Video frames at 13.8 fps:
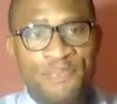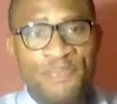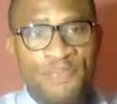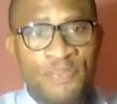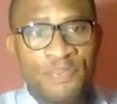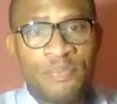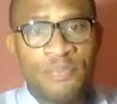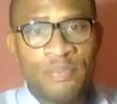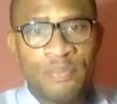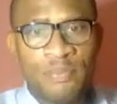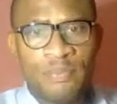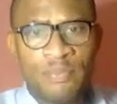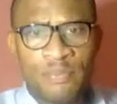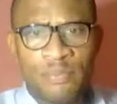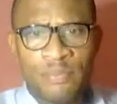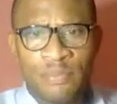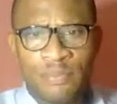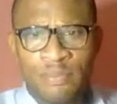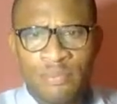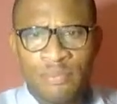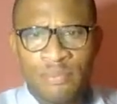
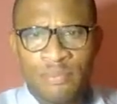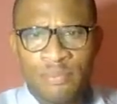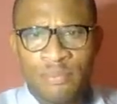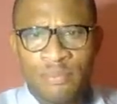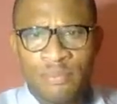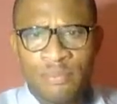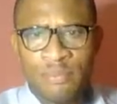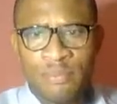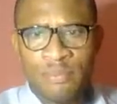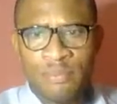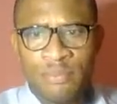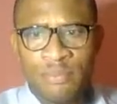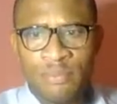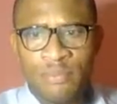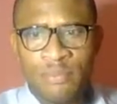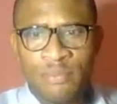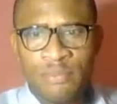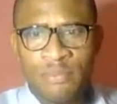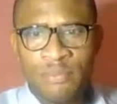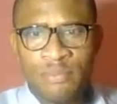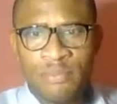
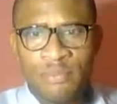The person shown says nothing.